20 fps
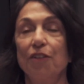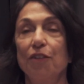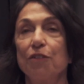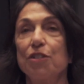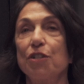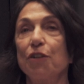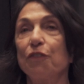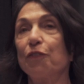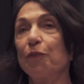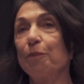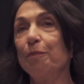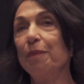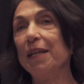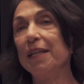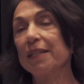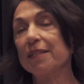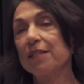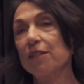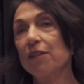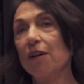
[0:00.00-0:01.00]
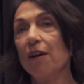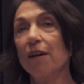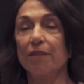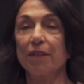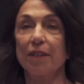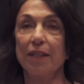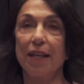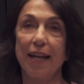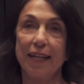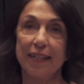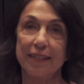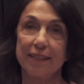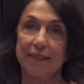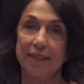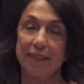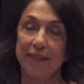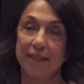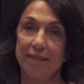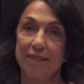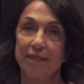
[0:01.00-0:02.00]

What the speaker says: So for me, it's not relaxing.